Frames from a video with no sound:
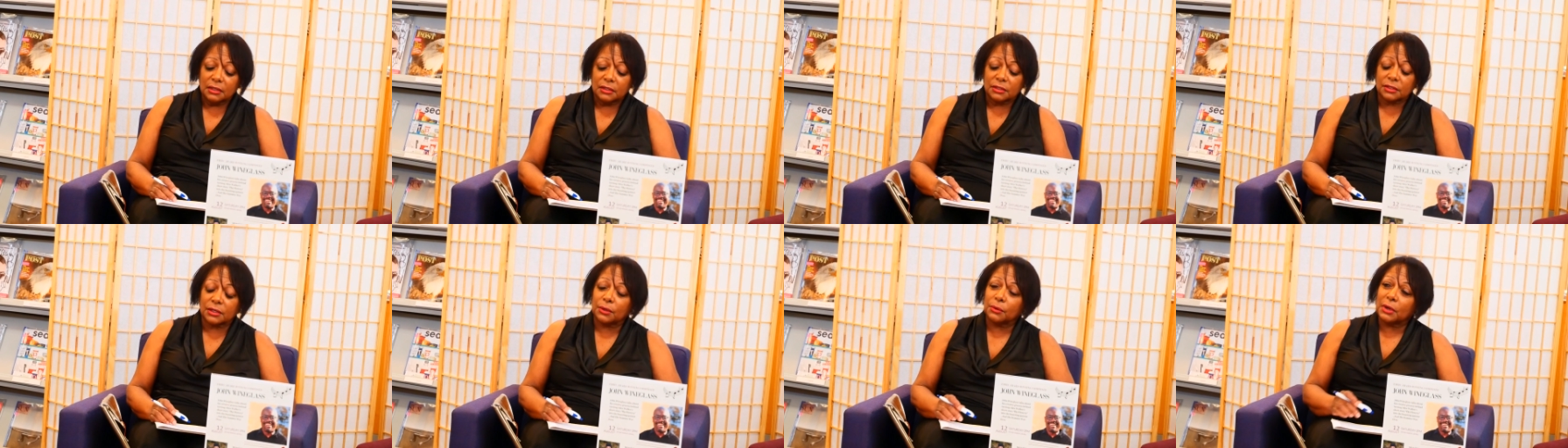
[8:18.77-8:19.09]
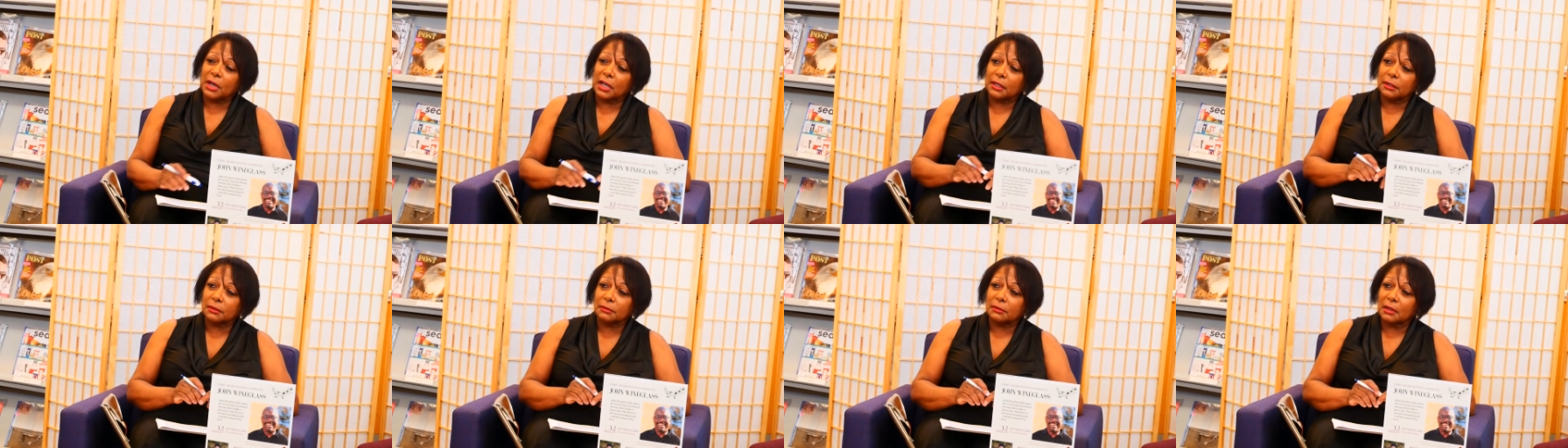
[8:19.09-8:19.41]
So
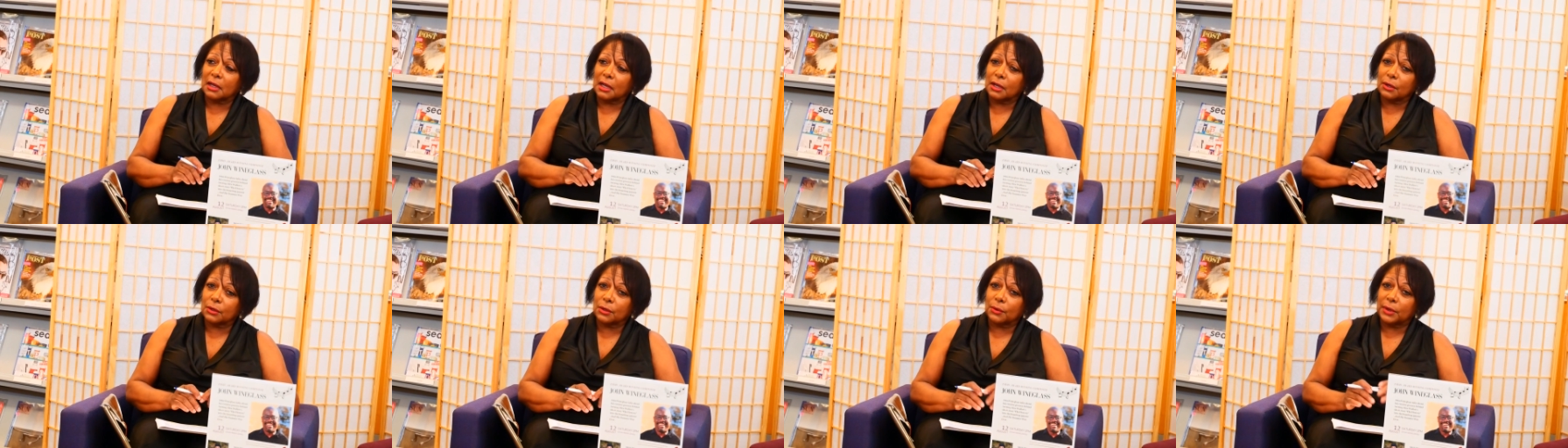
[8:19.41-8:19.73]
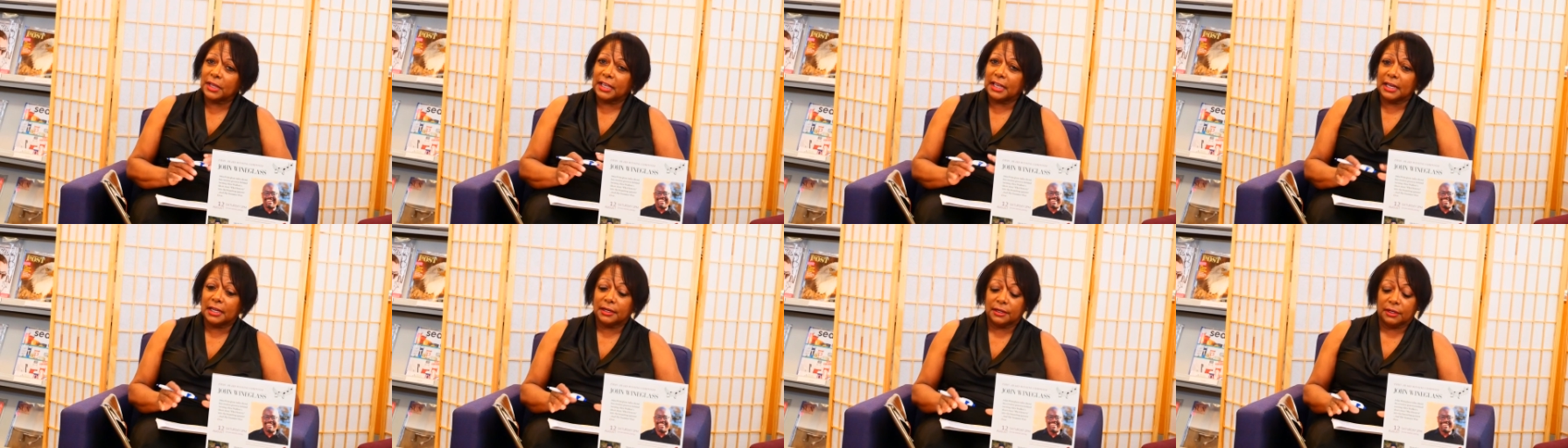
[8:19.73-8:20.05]
I'll I'll go
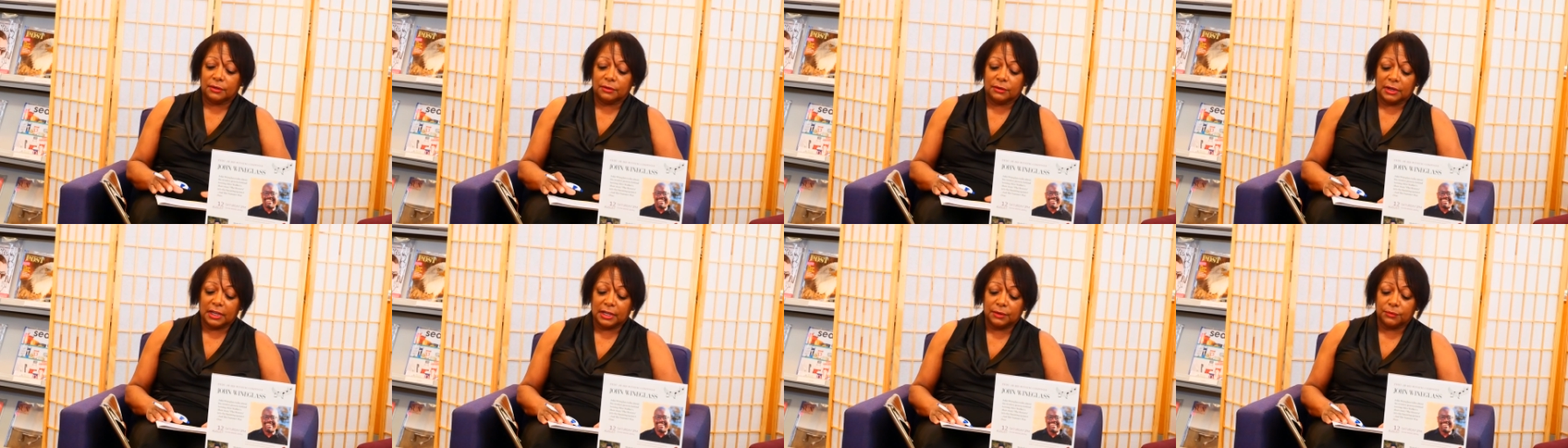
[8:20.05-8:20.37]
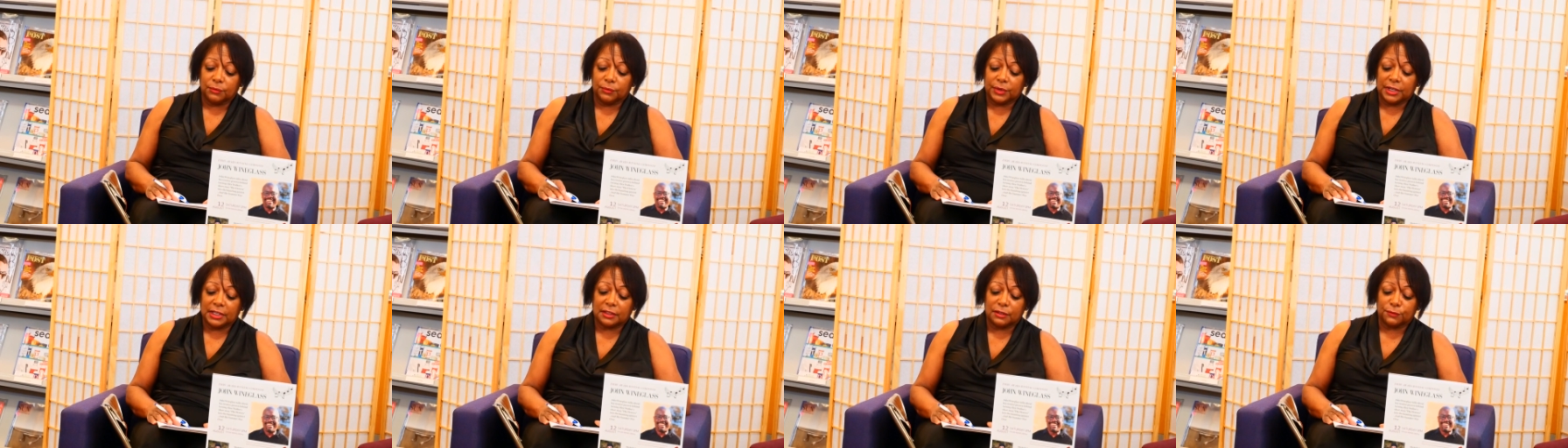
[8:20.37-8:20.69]
ahead and,
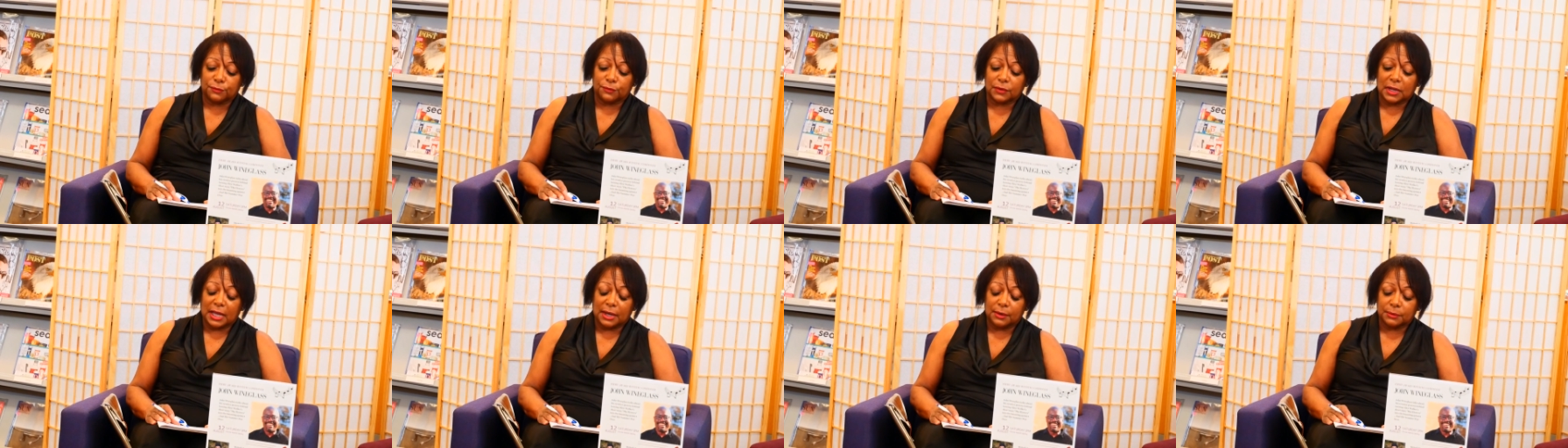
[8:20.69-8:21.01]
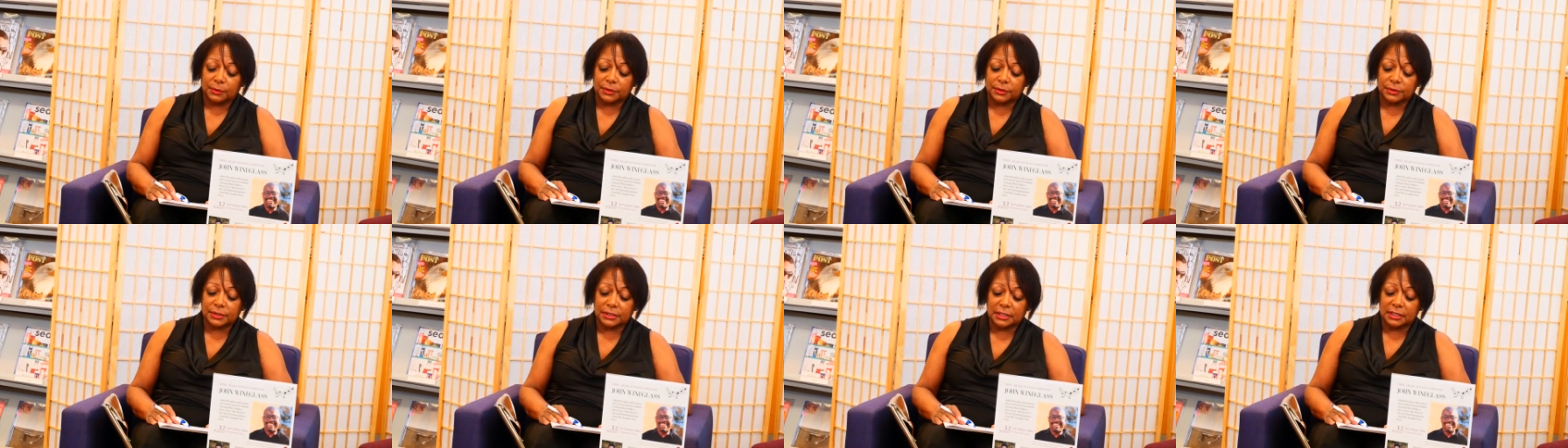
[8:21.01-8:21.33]
and read the
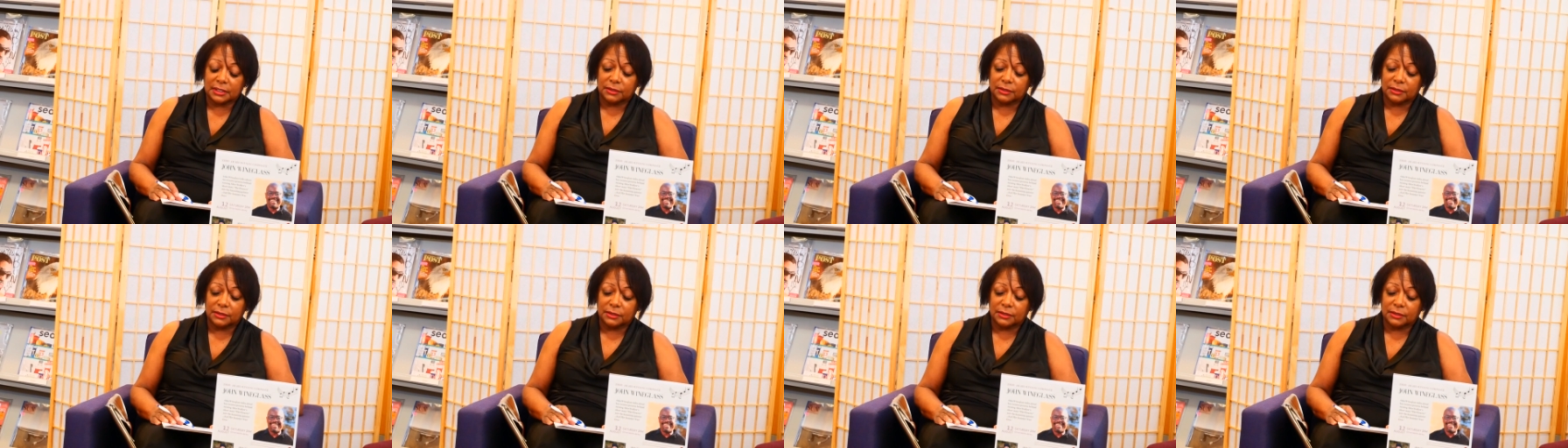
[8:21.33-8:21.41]
flowers,